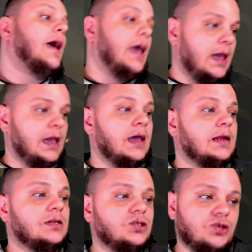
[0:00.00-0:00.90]

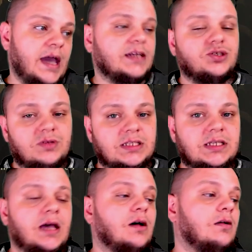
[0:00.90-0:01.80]
And as you can
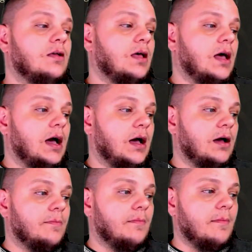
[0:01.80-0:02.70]
tell,
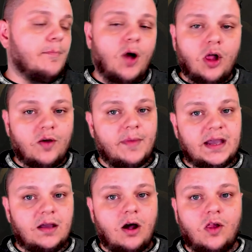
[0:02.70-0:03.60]
all of
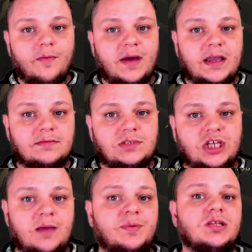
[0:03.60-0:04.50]
my
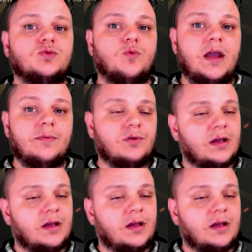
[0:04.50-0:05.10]
champions were able.